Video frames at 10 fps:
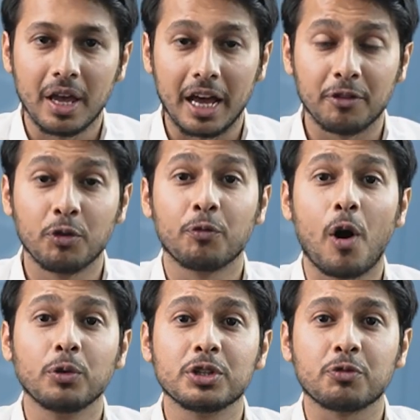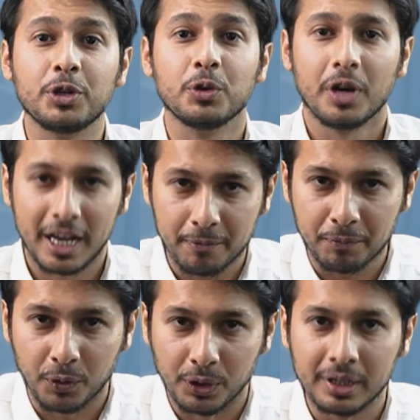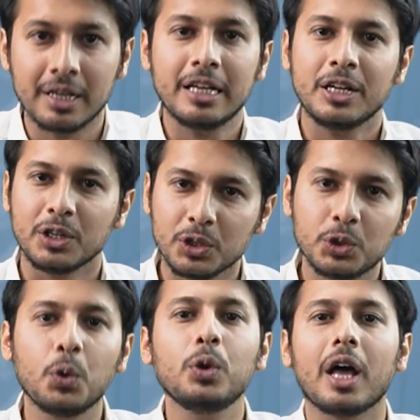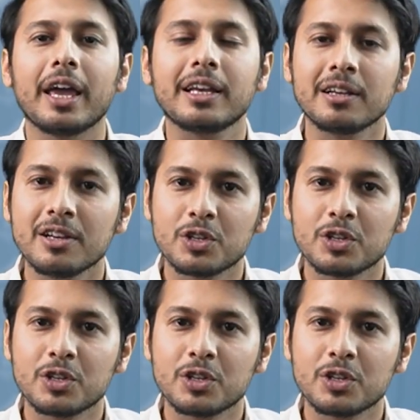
And if you found this video helpful, do like,